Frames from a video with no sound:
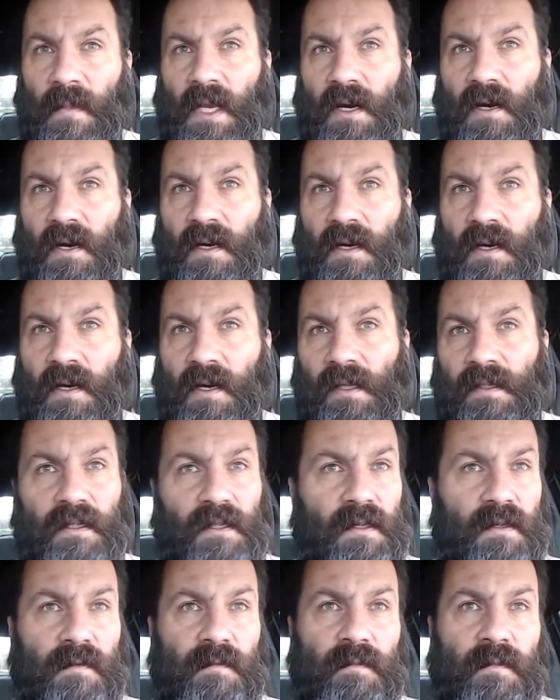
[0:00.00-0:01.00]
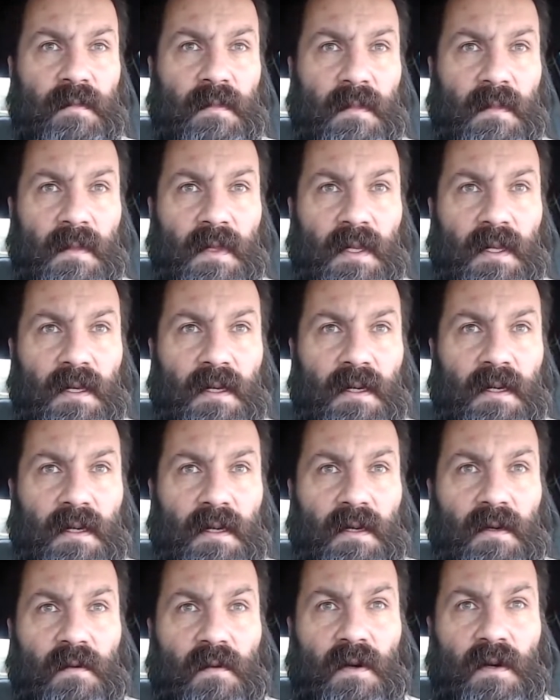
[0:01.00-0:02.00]
Hercules.
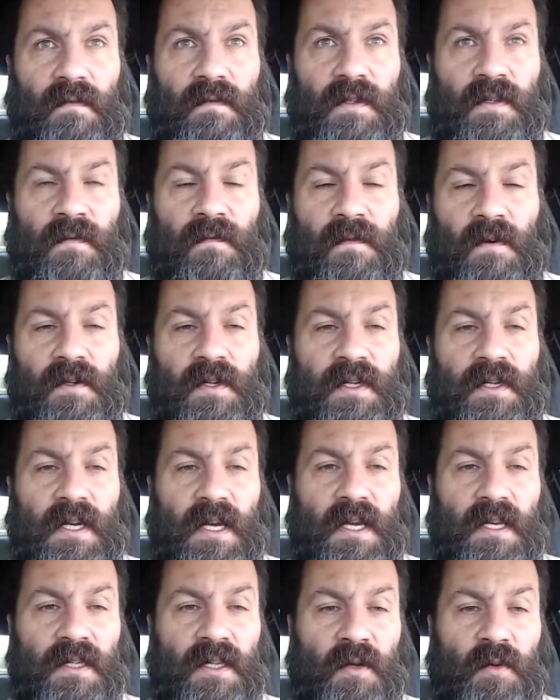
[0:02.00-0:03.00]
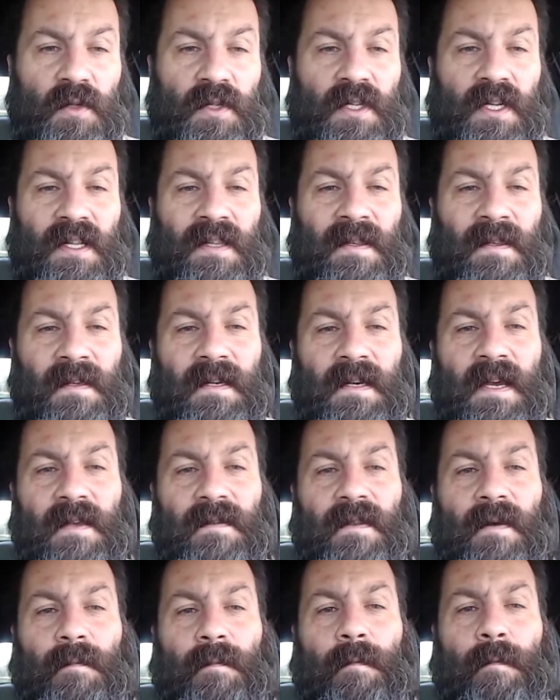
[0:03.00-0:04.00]
One of his first tasks was to clean
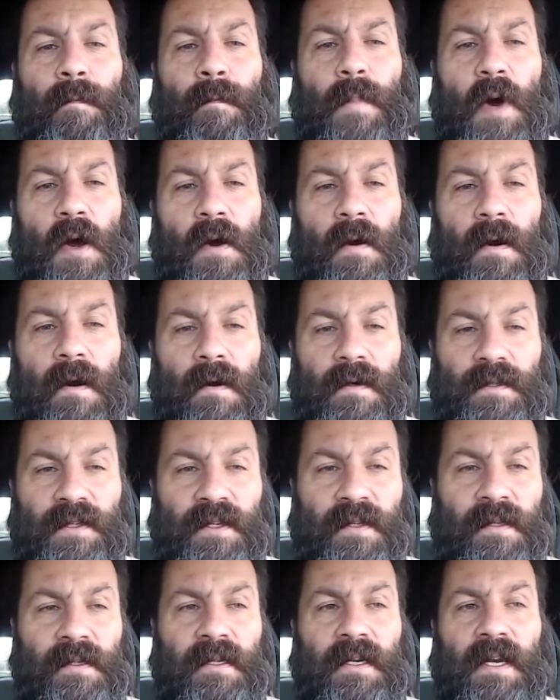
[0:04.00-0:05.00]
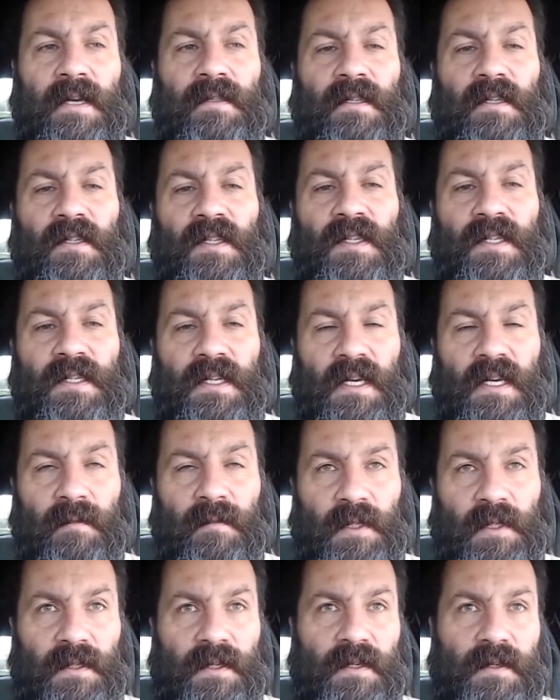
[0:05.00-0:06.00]
out the barns, clean out the
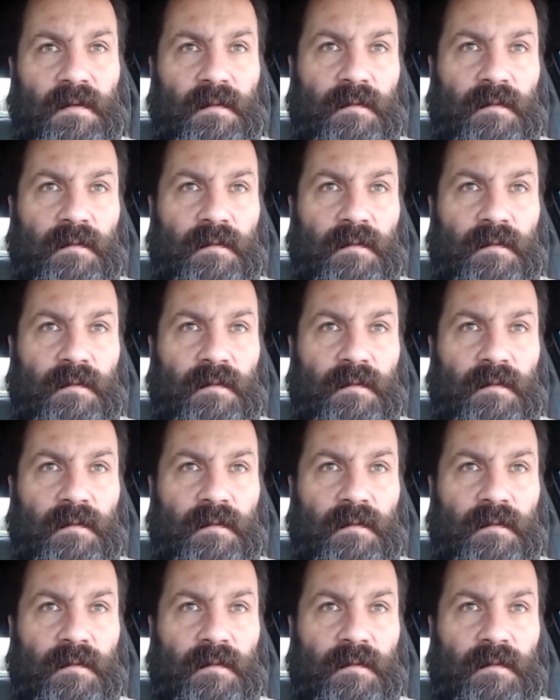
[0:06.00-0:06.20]
stables.